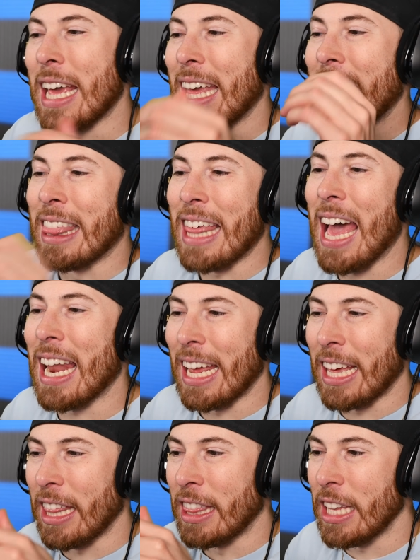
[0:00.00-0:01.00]
like that,
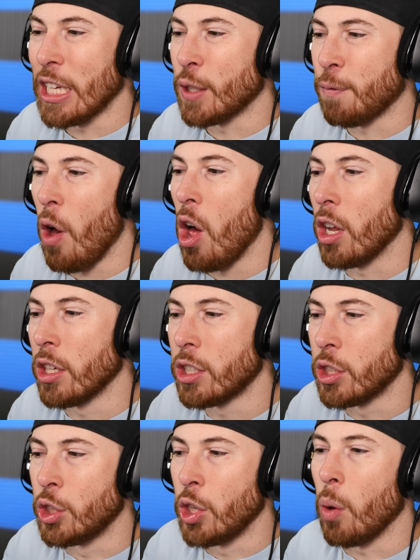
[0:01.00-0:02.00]
like these
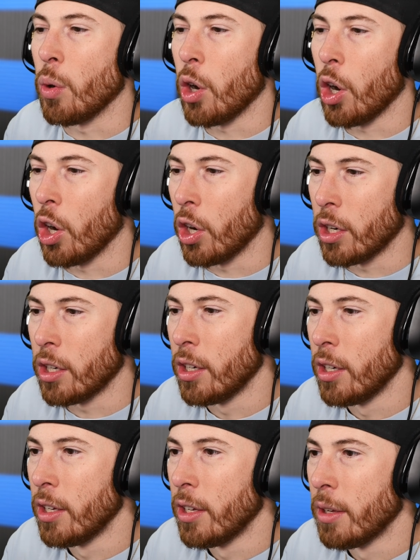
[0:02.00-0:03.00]
falls don't hurt
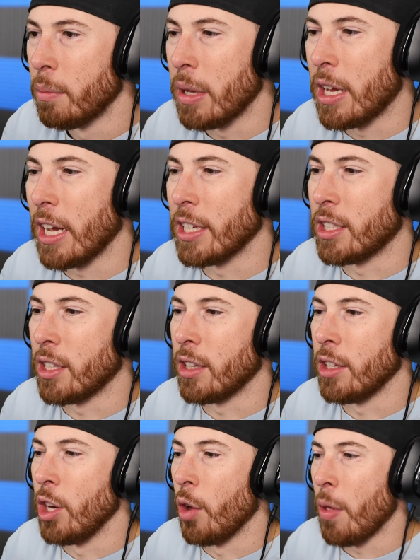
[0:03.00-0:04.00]
because
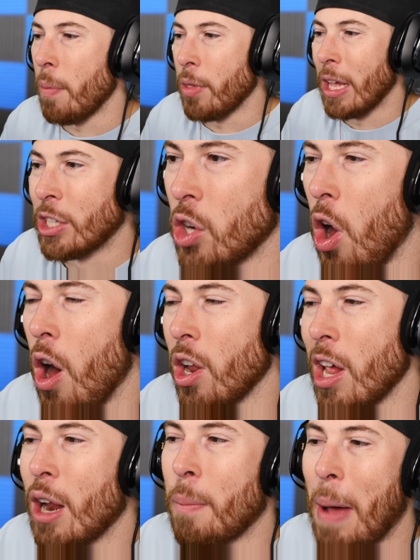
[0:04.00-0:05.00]
you know the it's all
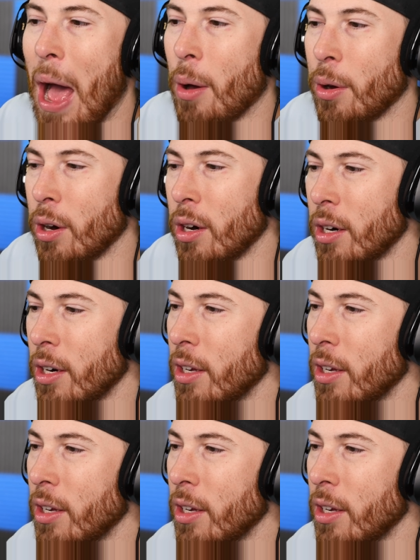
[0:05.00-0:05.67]
a lot of powder,